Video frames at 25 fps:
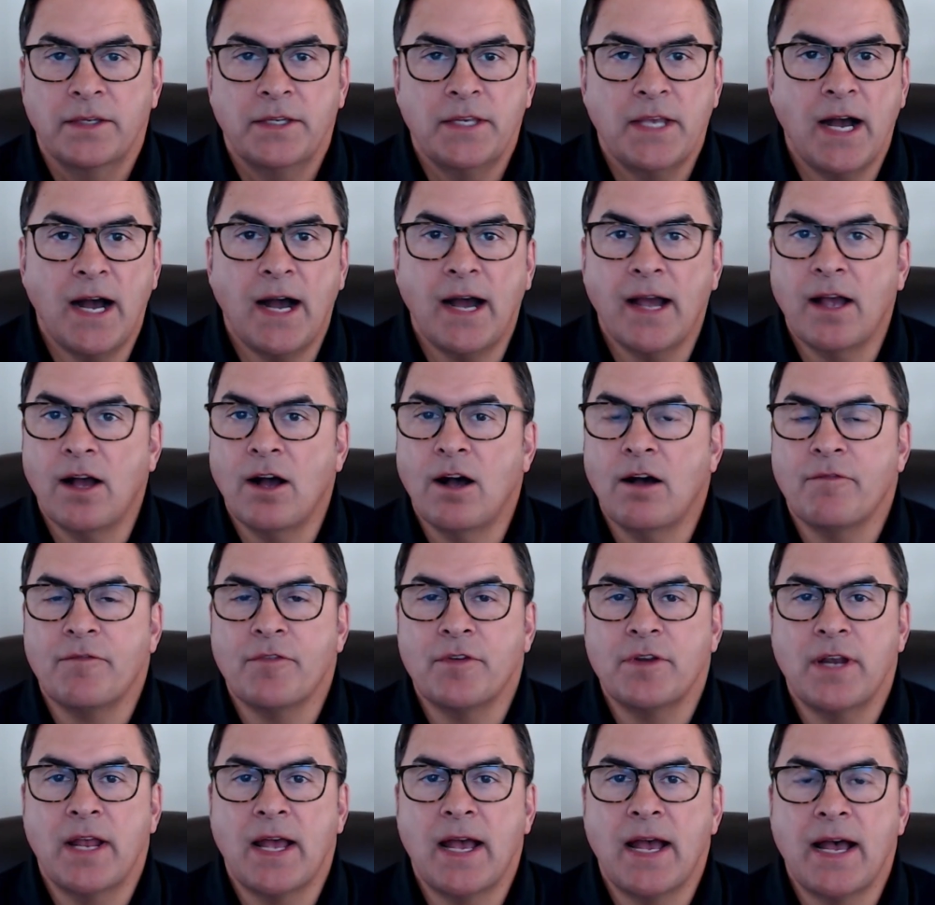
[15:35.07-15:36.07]
Yeah, I
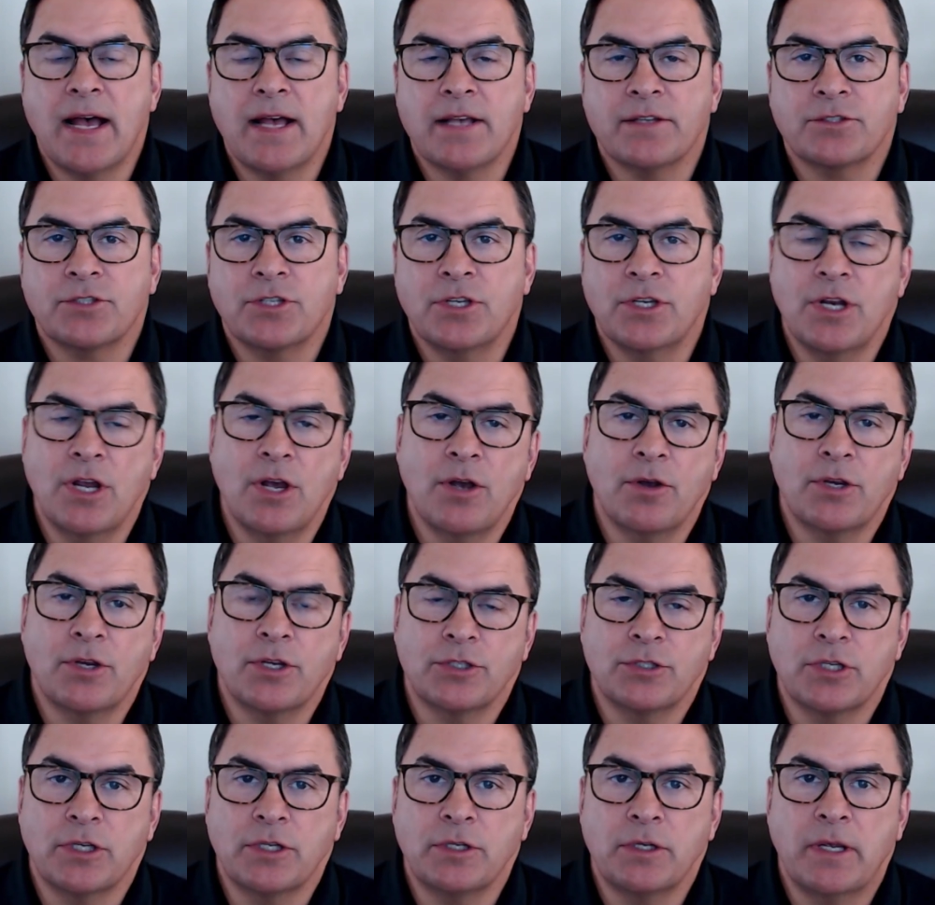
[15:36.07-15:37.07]
often ask,
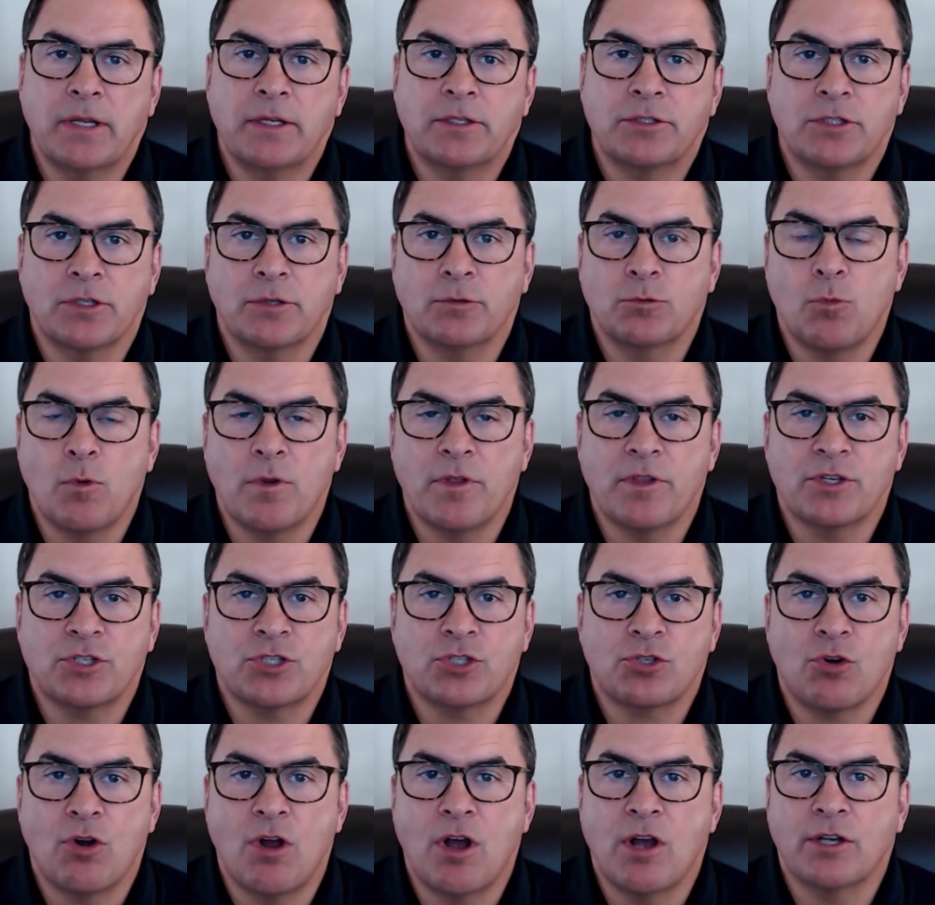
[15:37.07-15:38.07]
because it's just one of
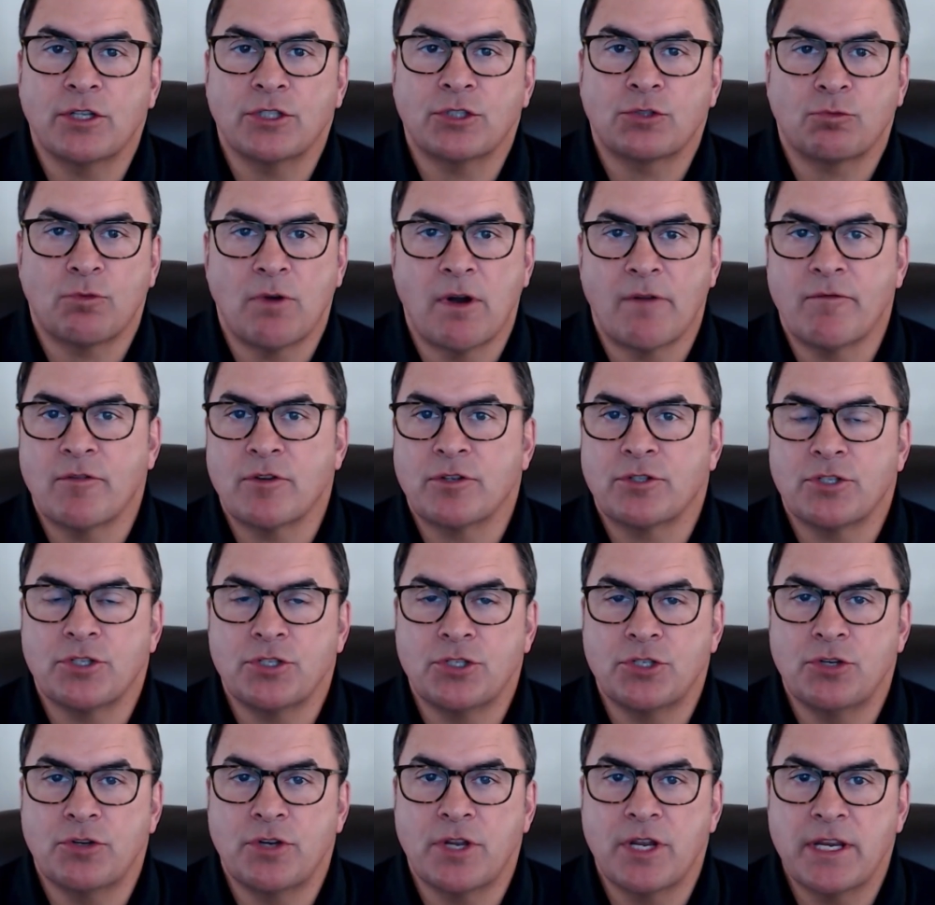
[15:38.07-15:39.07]
the strongest
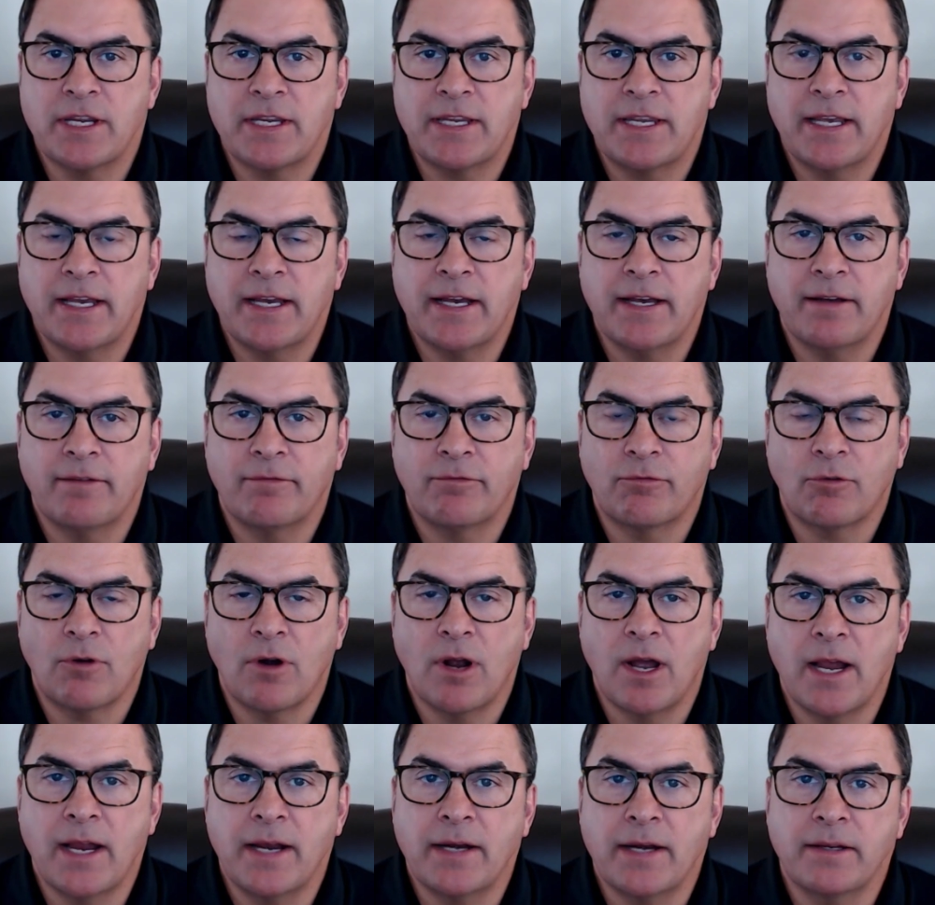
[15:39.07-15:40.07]
references you can give,
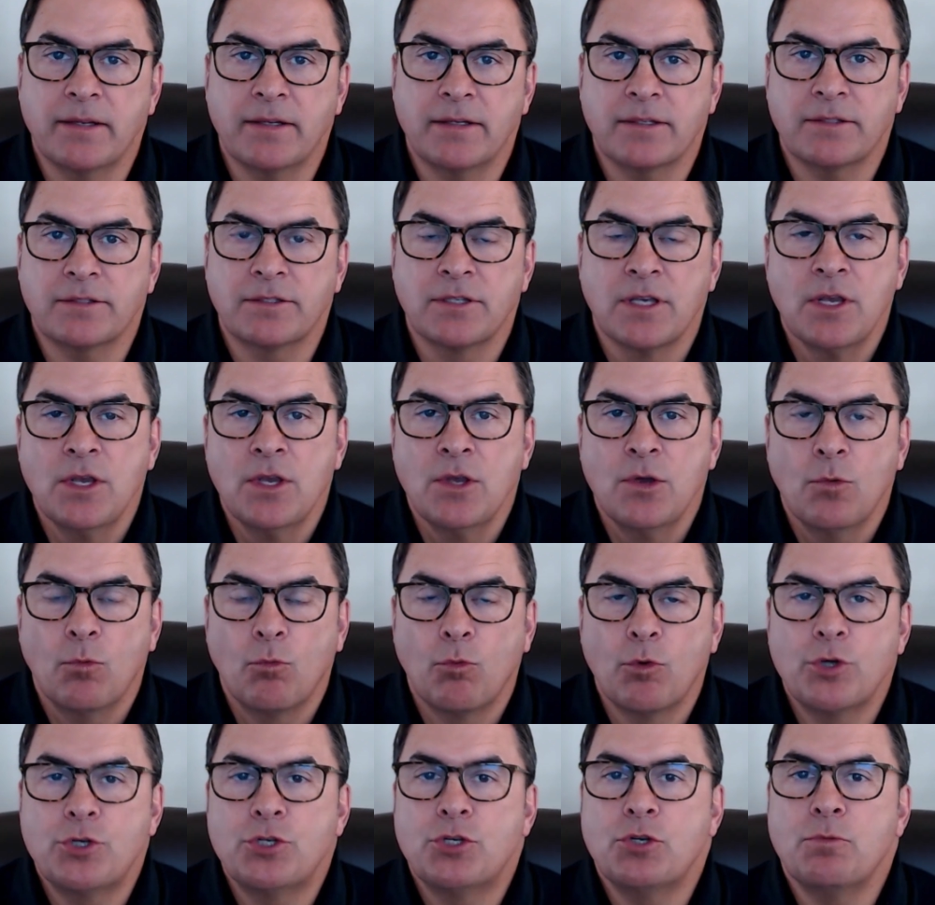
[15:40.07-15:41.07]
right? Is
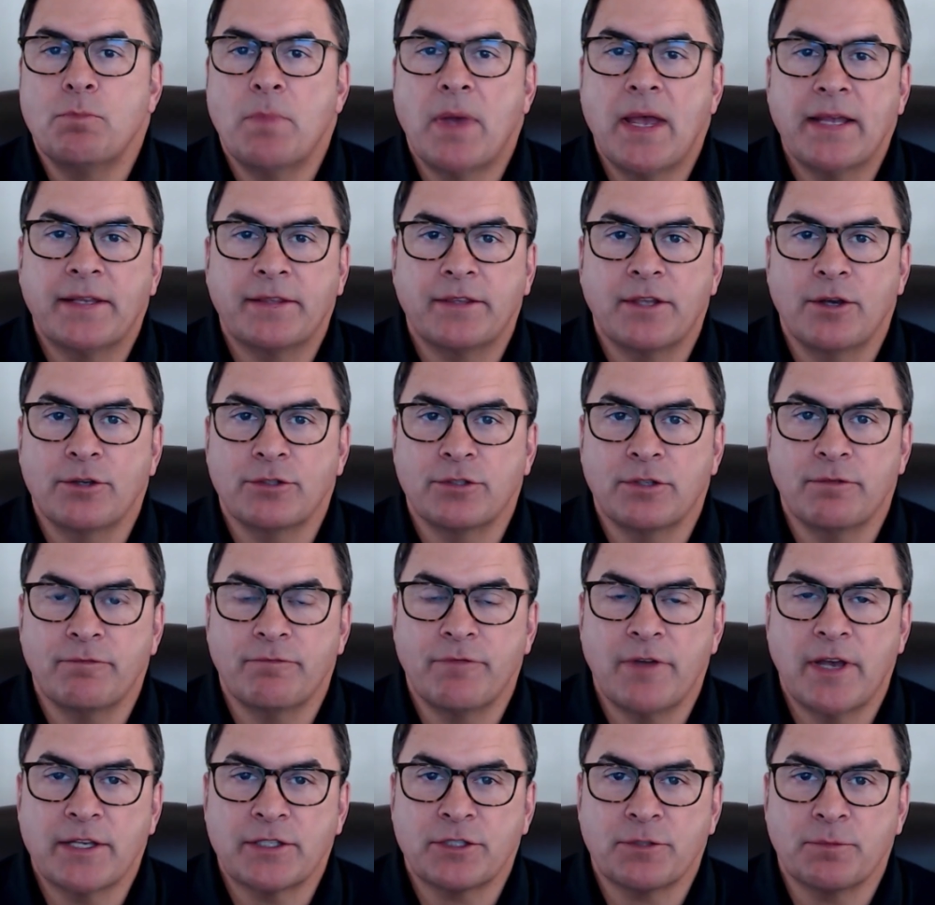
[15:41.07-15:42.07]
would you make those
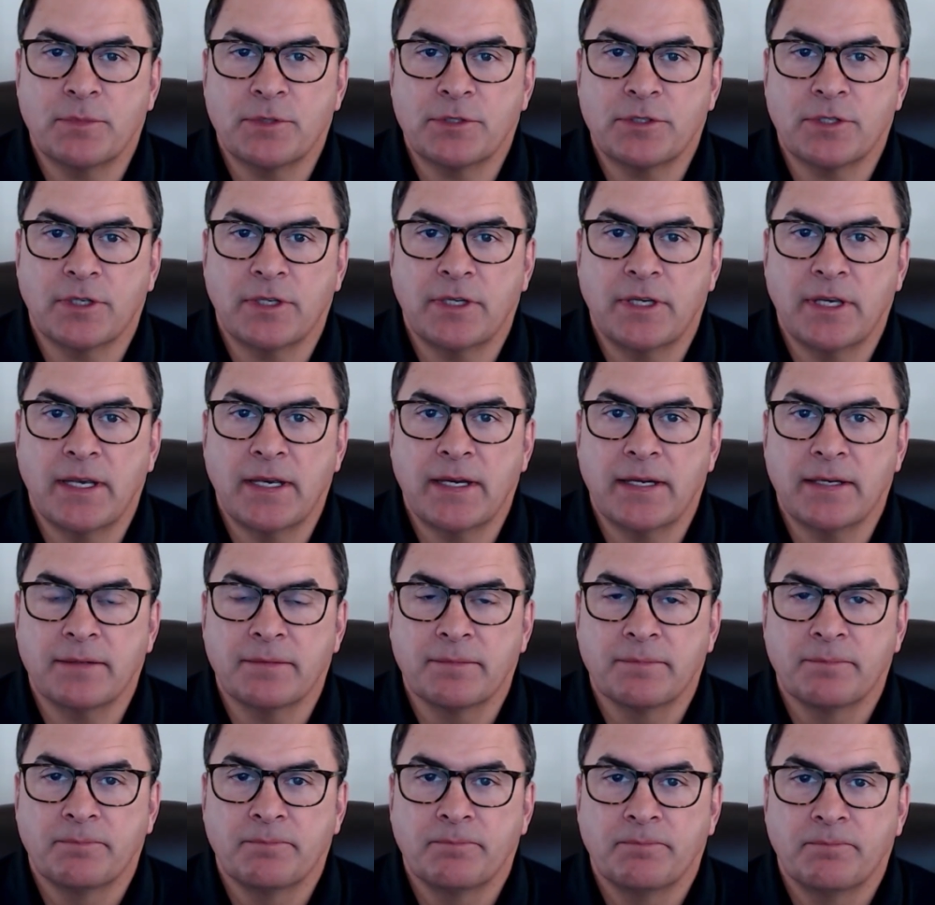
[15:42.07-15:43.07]
investments
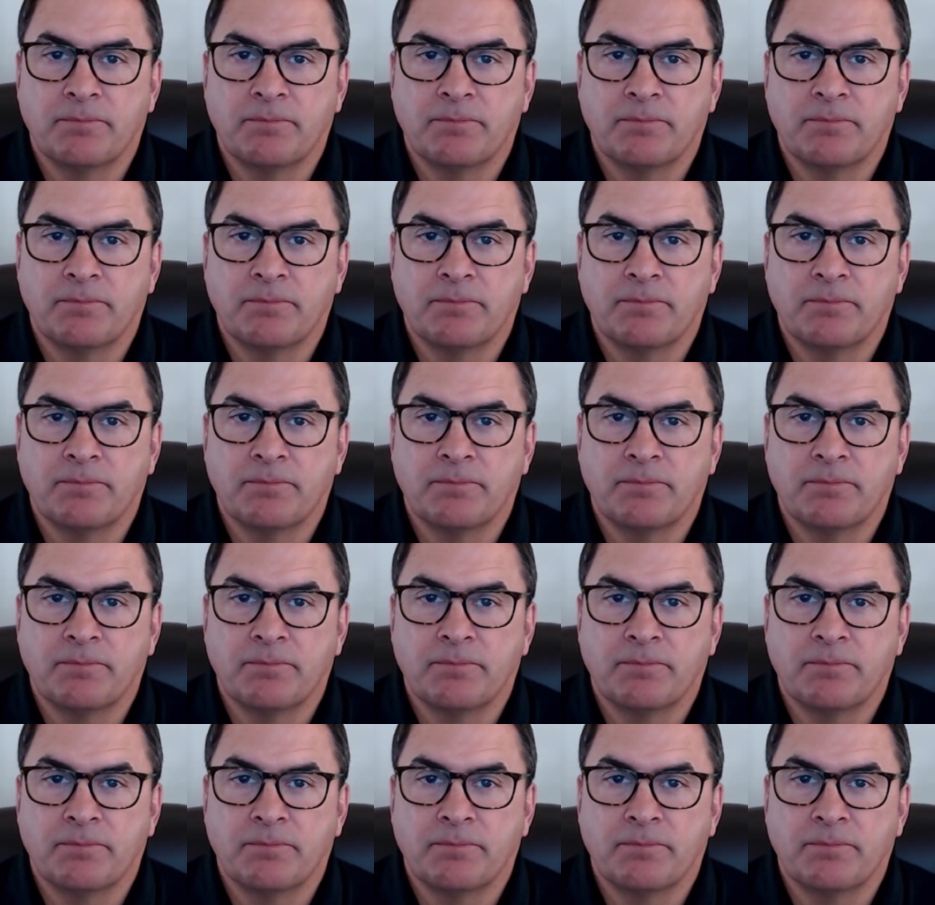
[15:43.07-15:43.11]
again?